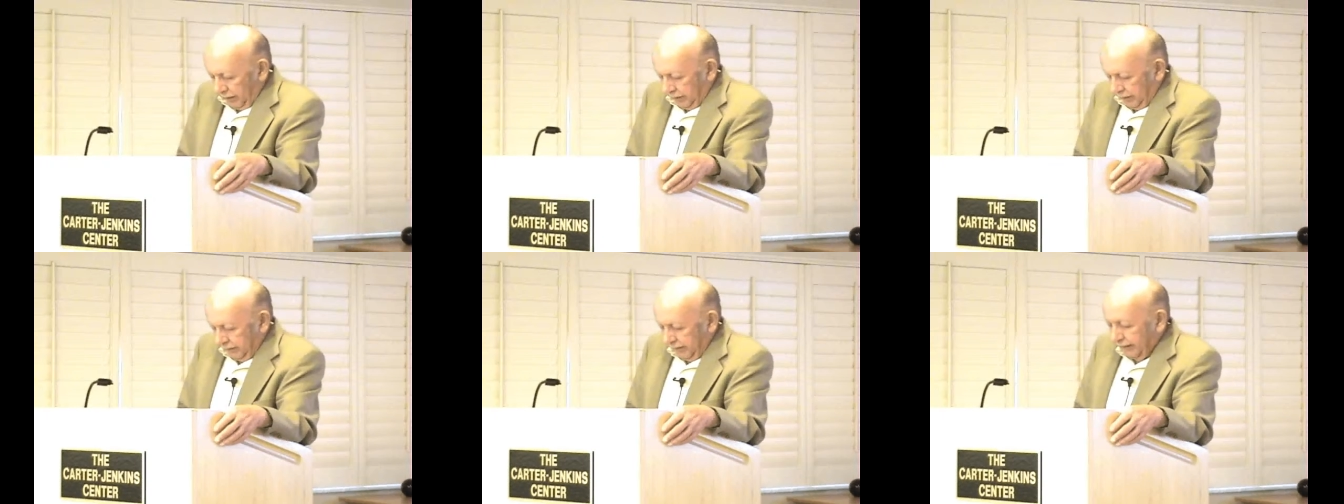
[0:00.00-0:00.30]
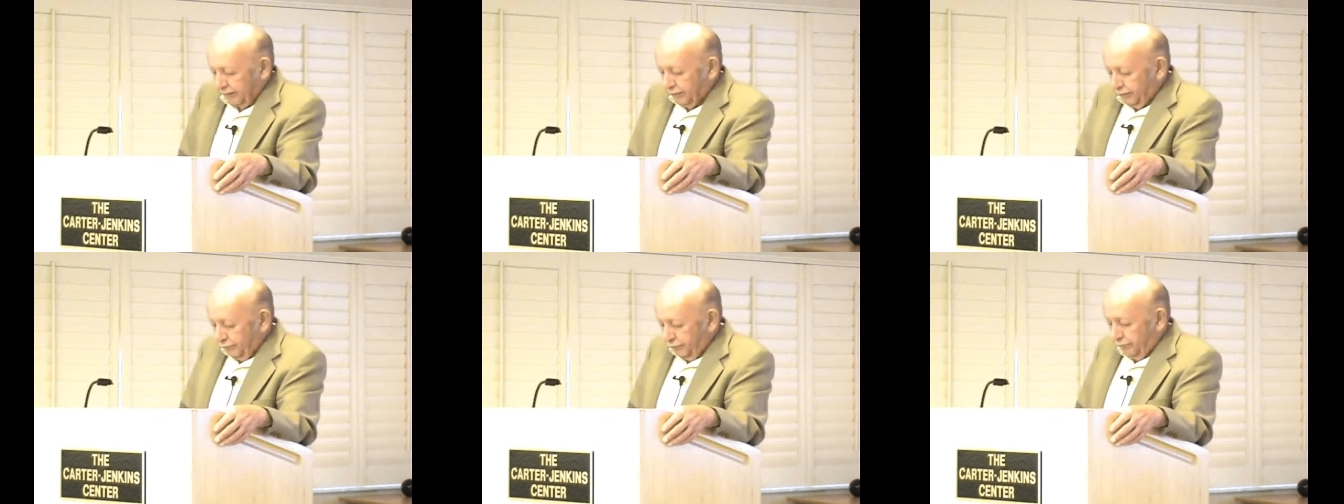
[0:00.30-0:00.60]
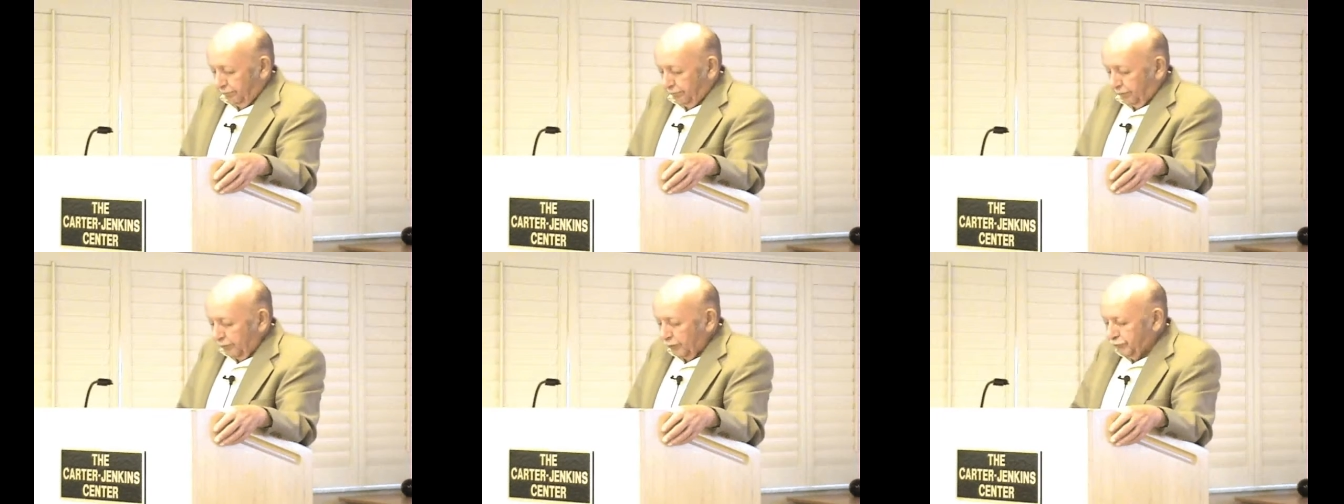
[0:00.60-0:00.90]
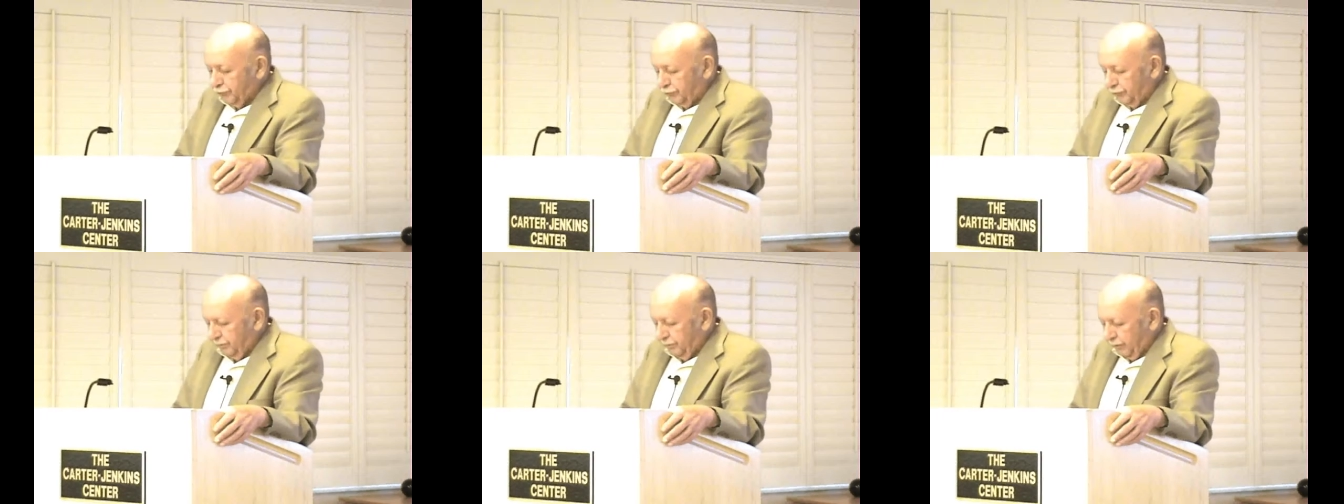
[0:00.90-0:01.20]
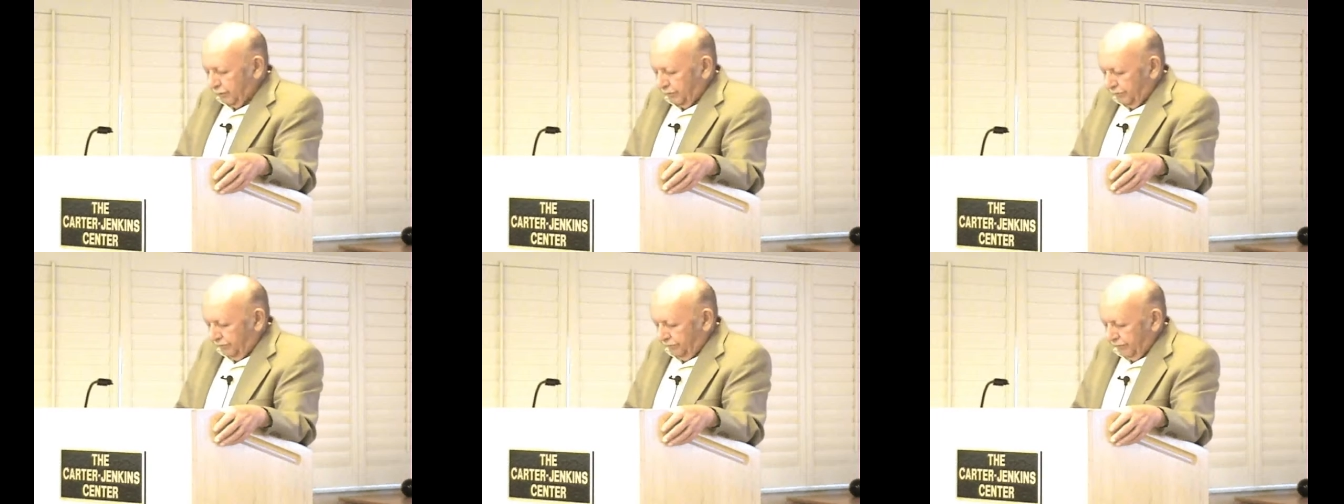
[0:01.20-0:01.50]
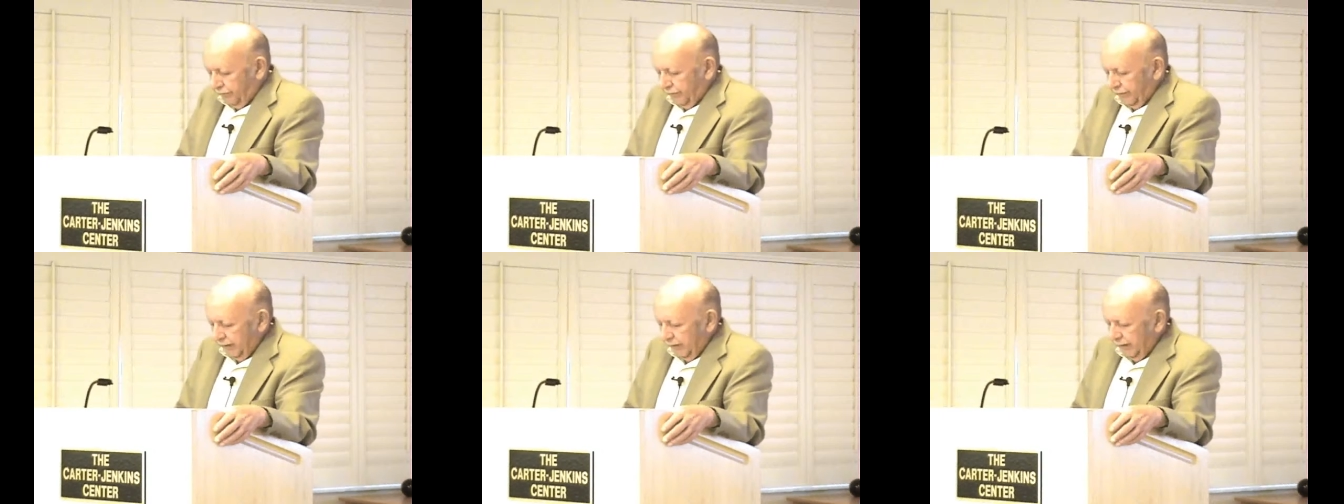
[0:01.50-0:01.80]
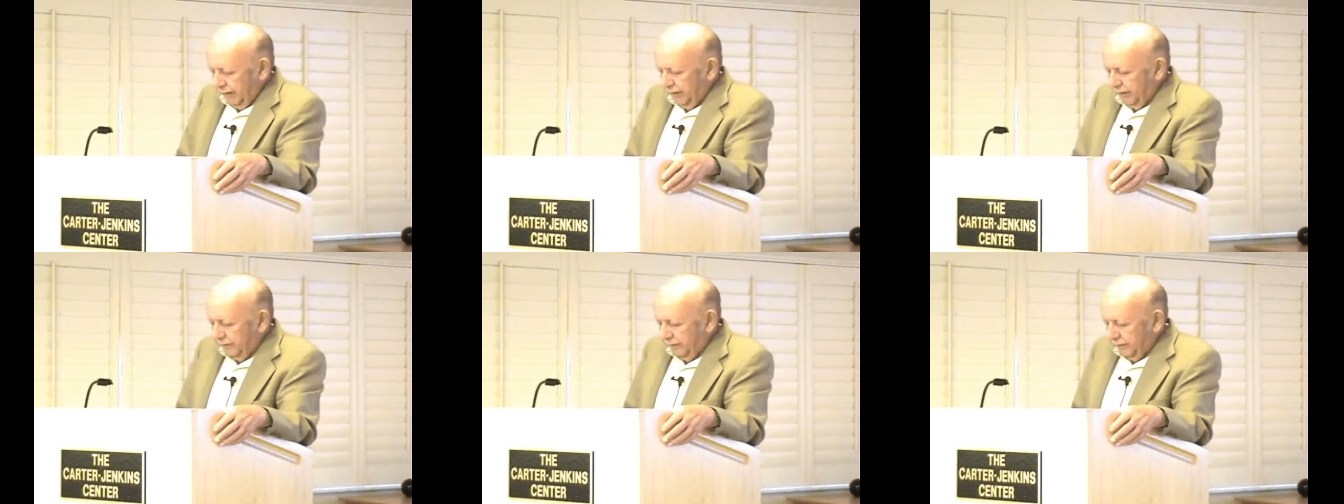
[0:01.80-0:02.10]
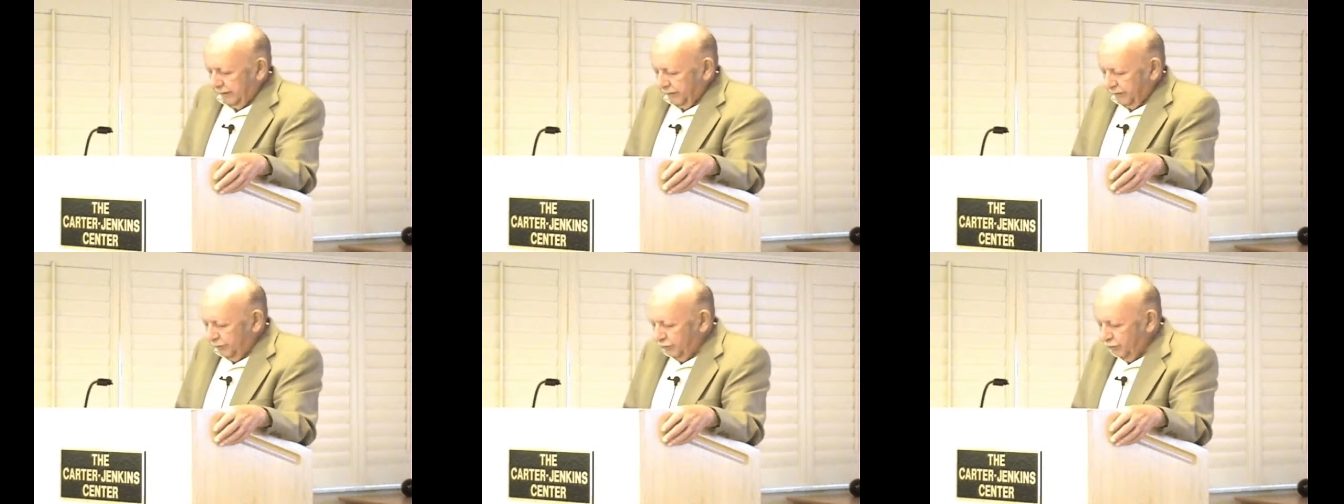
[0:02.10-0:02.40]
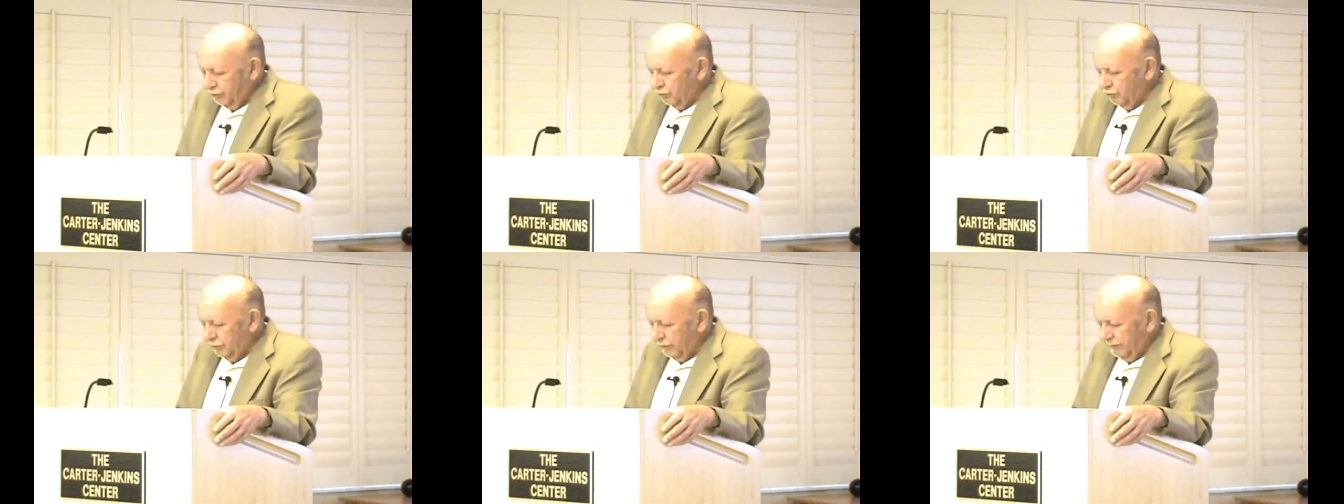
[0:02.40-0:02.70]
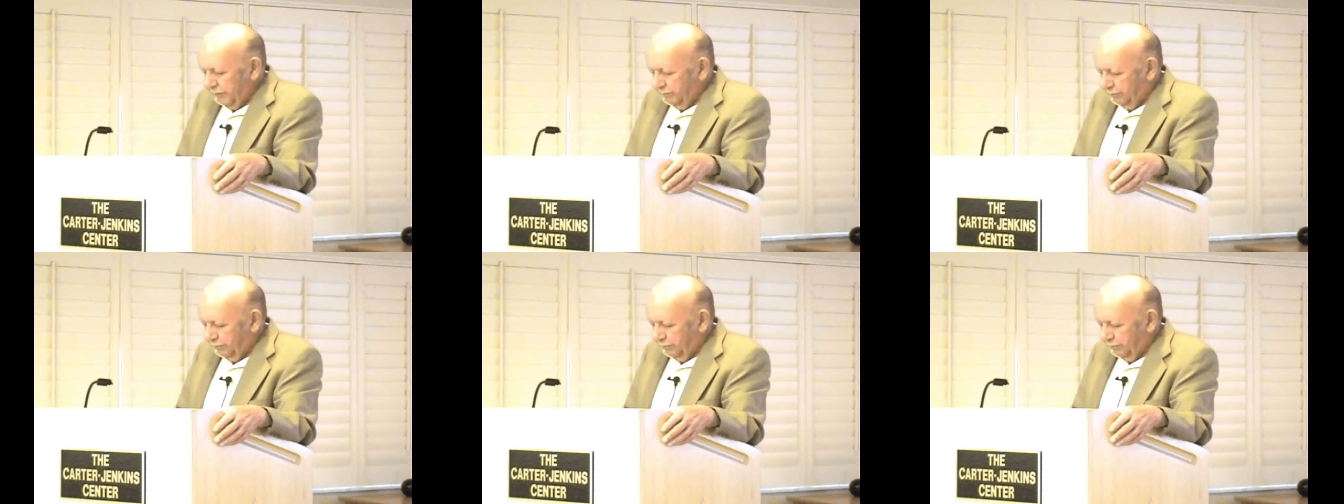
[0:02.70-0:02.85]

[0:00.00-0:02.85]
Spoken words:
that is possible in the newly